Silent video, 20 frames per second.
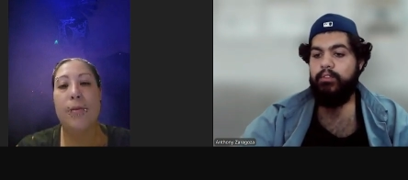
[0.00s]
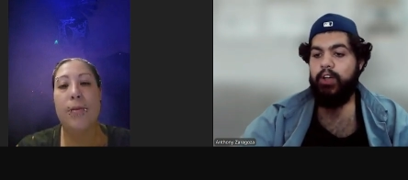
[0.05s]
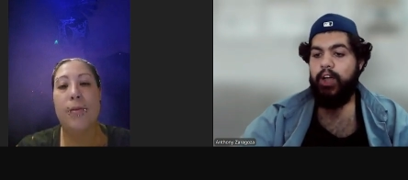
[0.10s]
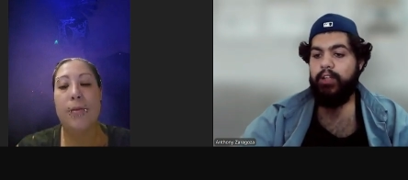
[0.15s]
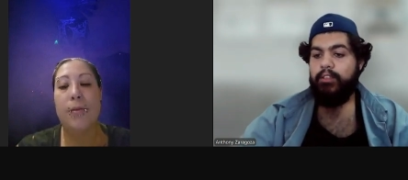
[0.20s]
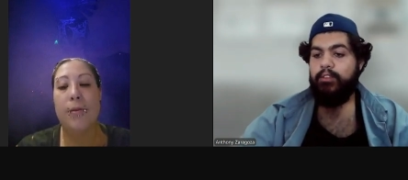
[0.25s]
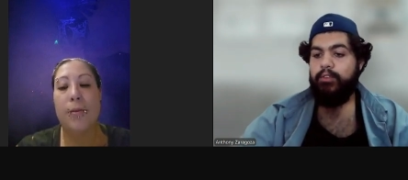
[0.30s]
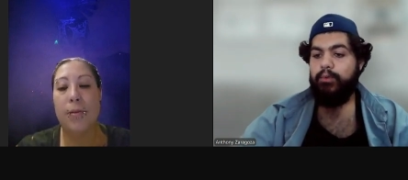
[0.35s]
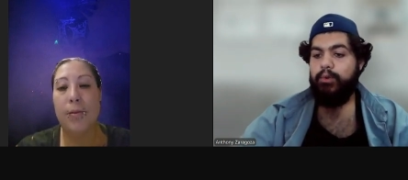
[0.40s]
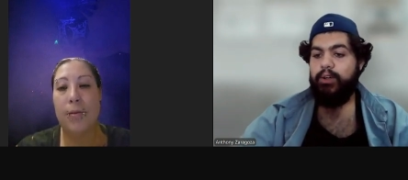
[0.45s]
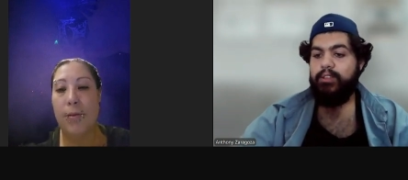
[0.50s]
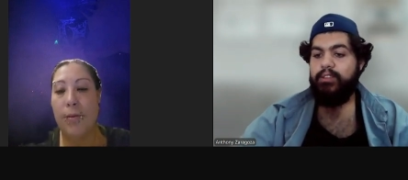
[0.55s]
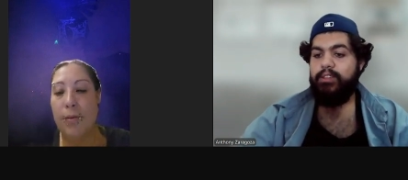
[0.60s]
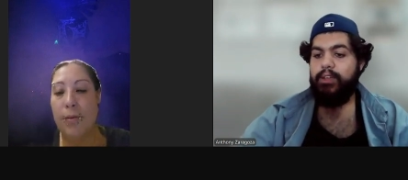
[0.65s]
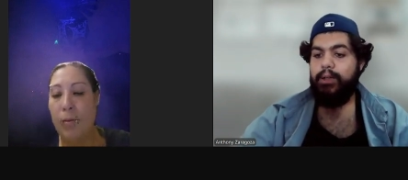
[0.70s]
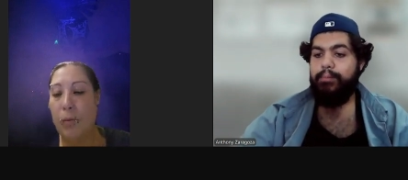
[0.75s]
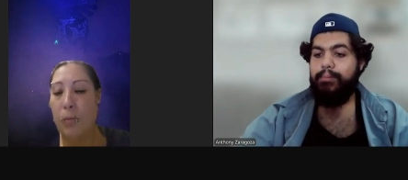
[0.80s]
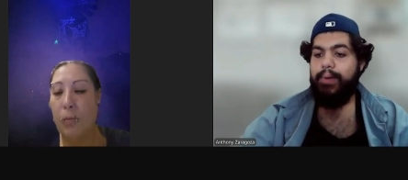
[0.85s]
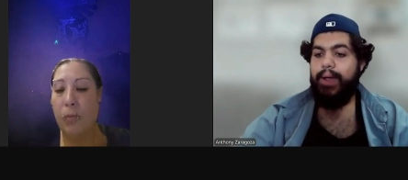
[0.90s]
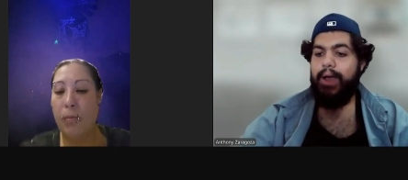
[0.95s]
Speaker 1: Talk to
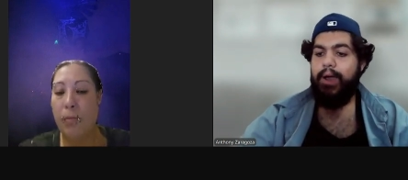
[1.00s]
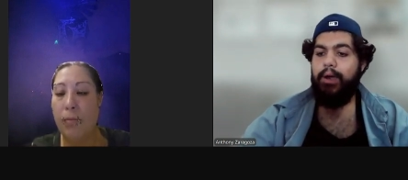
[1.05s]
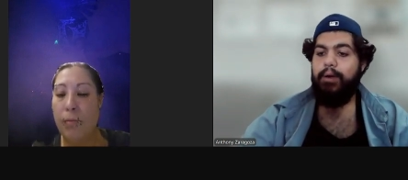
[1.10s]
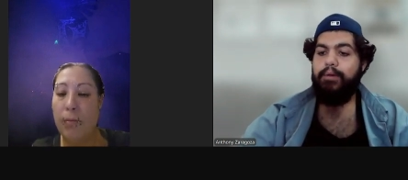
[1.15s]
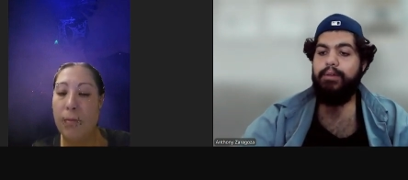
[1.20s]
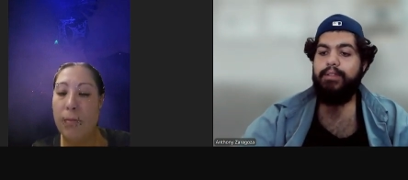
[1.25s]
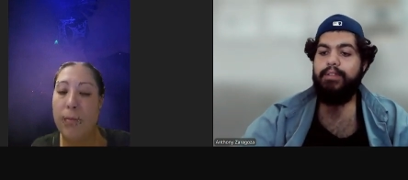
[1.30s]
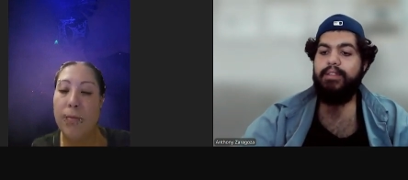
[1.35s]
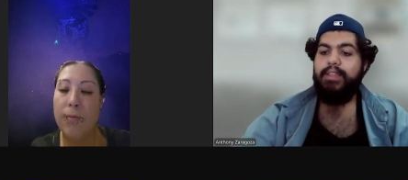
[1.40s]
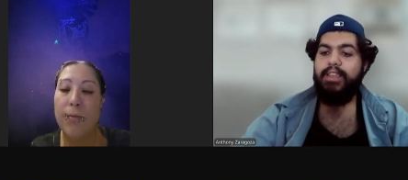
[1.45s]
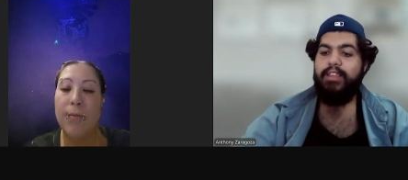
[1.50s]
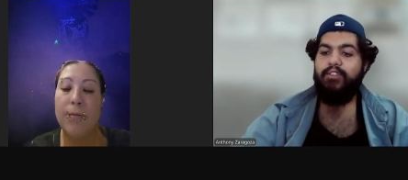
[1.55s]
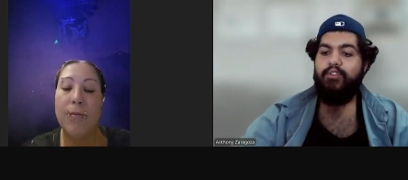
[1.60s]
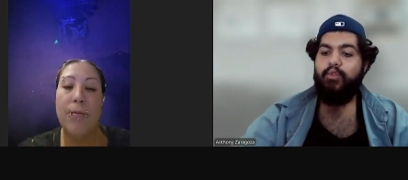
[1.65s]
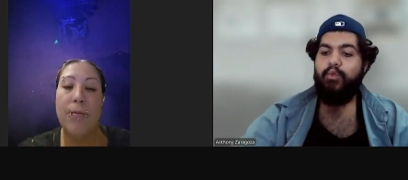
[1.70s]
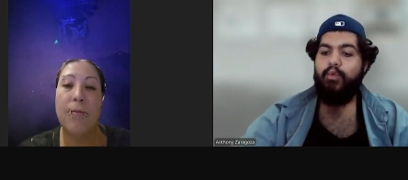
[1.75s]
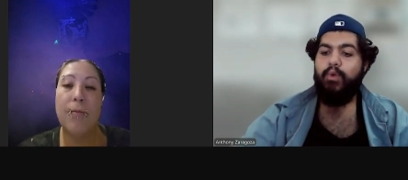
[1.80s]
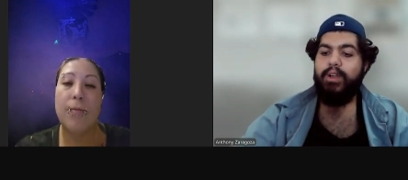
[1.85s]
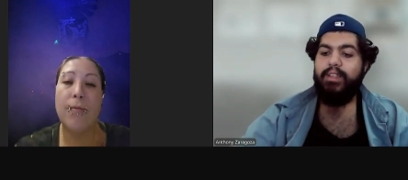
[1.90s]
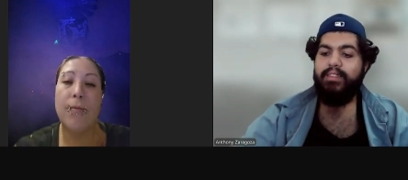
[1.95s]
us about the
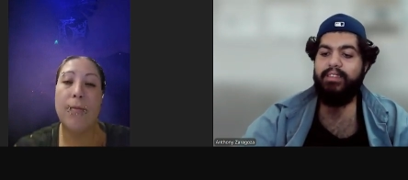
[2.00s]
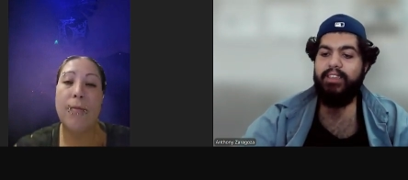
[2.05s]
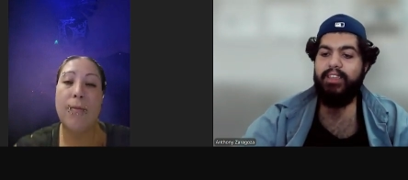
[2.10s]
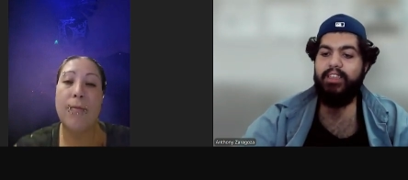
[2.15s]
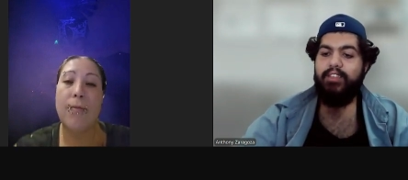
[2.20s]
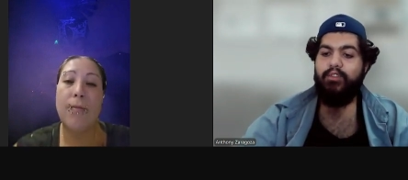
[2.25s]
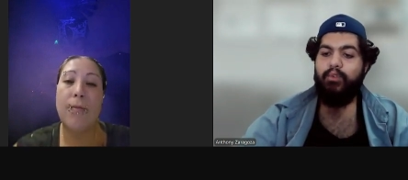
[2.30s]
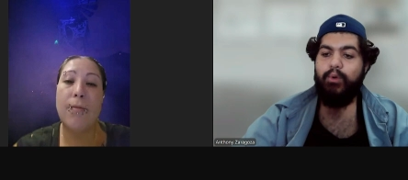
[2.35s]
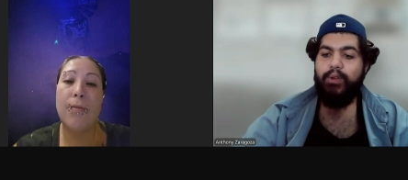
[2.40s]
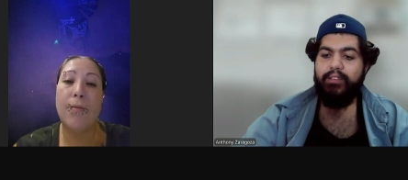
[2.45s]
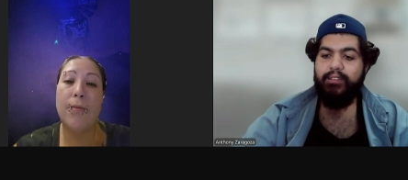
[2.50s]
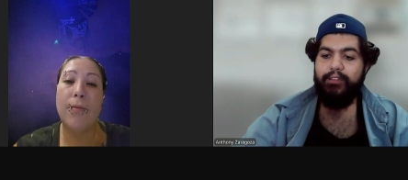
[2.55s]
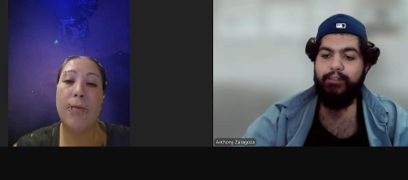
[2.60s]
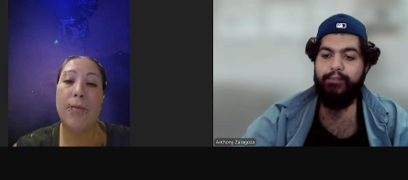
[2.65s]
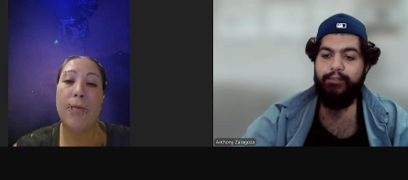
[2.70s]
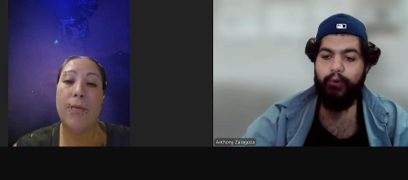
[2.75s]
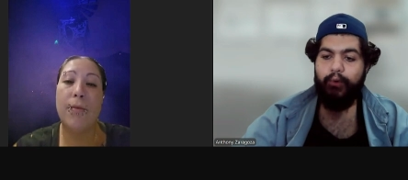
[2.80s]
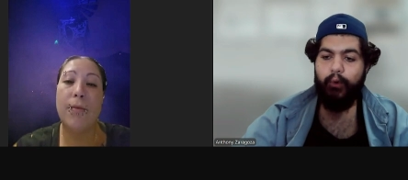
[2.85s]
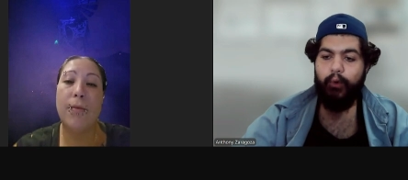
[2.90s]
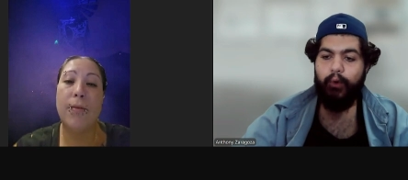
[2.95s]

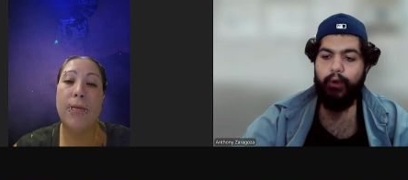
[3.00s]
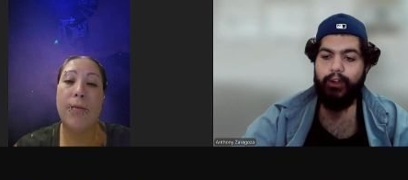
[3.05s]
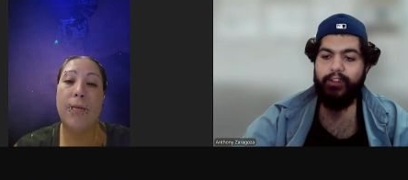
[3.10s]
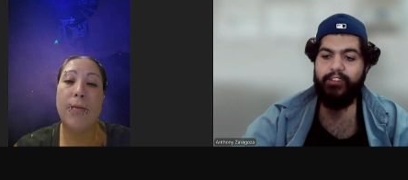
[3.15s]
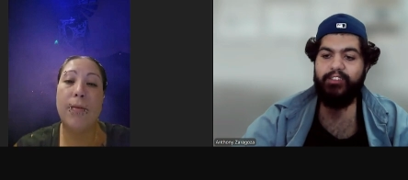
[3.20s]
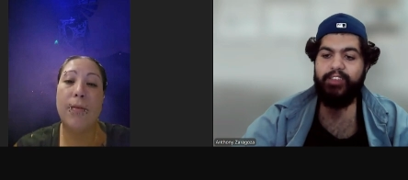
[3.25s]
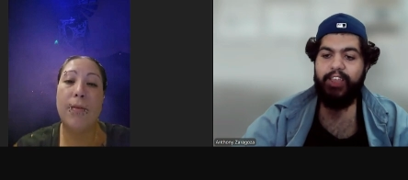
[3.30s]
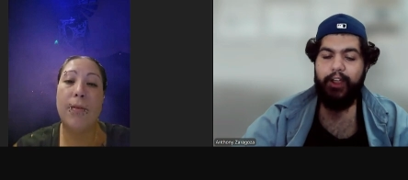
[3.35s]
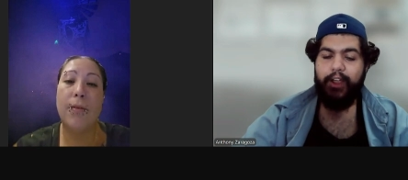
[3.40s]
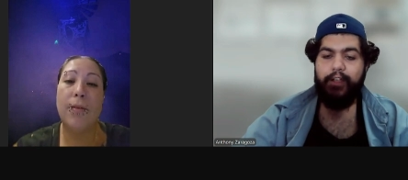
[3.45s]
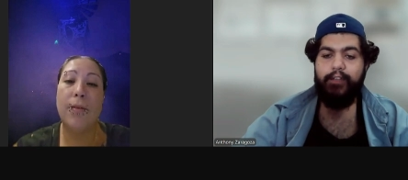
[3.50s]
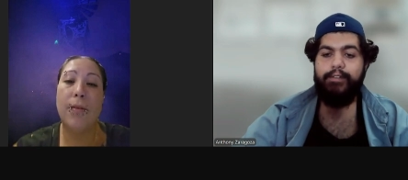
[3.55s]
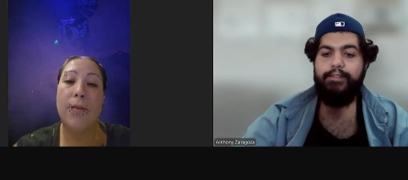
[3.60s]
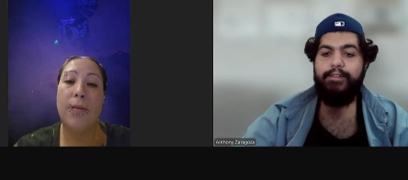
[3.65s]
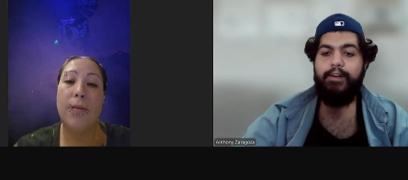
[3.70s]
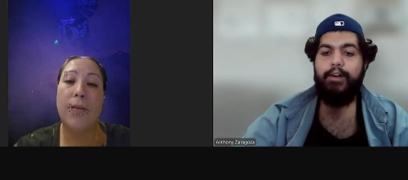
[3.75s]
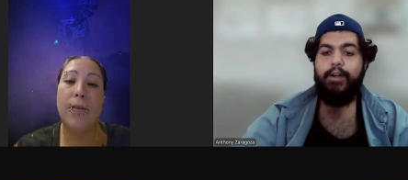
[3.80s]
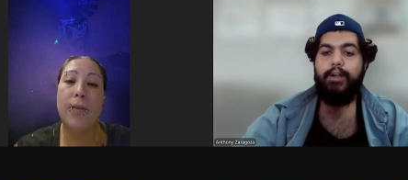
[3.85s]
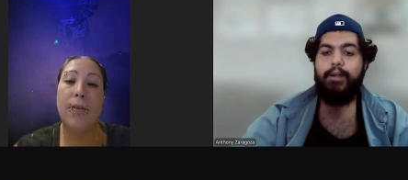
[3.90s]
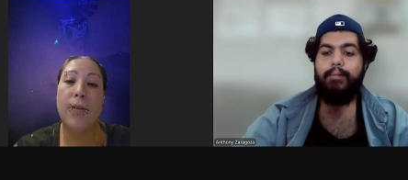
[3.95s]
2024 Scary
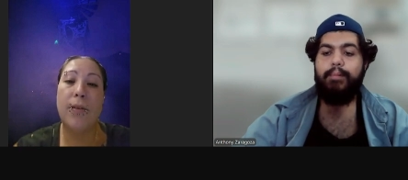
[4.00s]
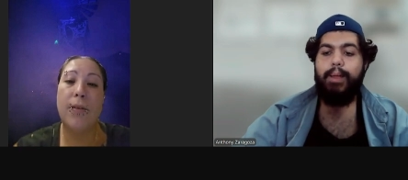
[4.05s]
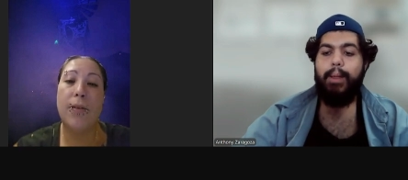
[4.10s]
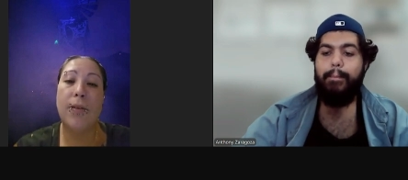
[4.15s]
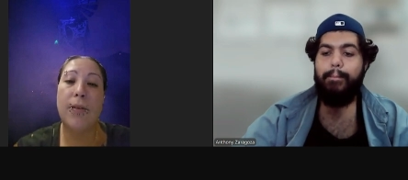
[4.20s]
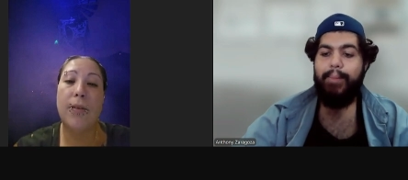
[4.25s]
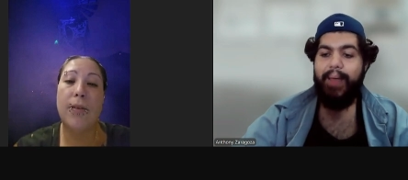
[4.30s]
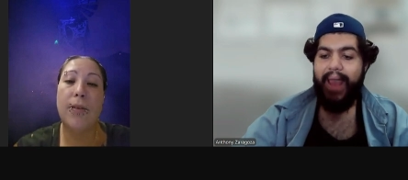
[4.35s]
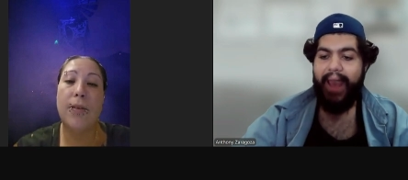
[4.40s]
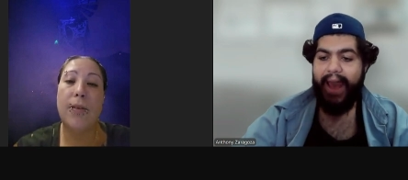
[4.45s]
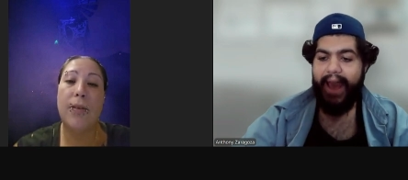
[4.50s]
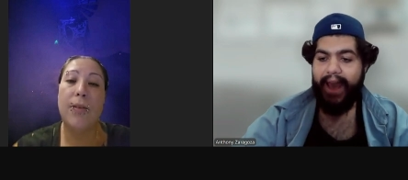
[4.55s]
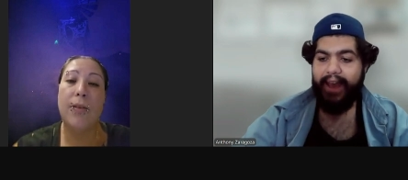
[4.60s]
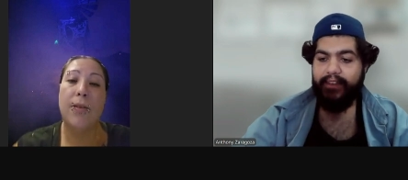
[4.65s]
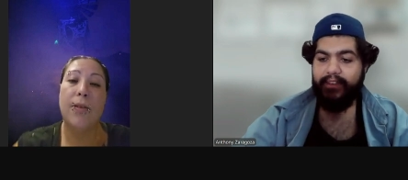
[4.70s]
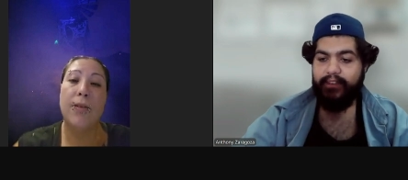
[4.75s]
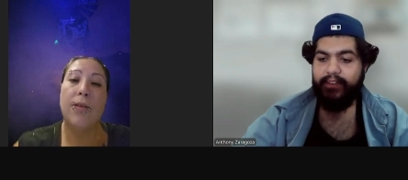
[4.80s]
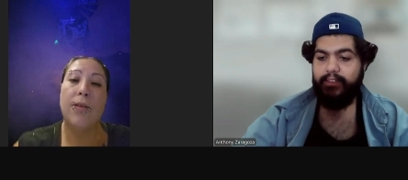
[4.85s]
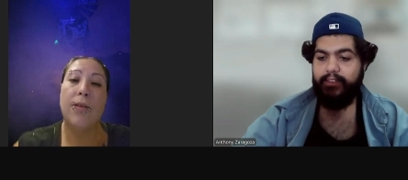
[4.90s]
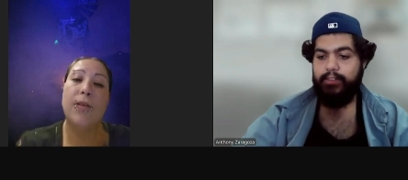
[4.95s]
Farm
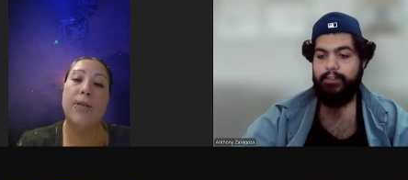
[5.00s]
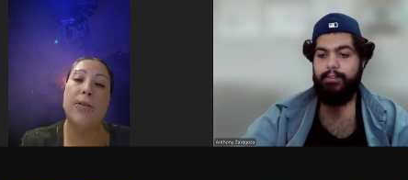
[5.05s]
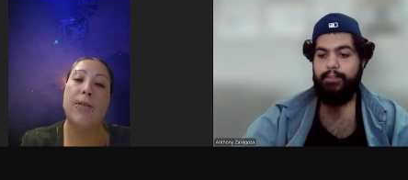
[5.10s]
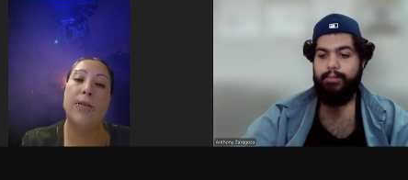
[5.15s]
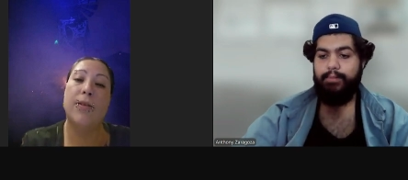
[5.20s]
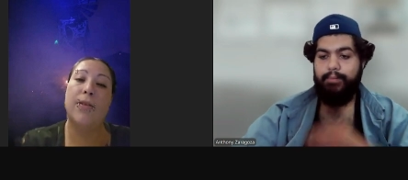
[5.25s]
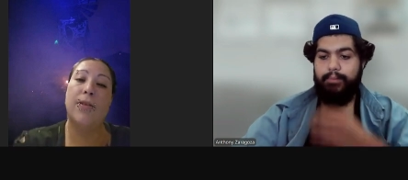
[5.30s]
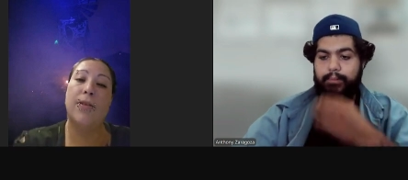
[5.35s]
Pass.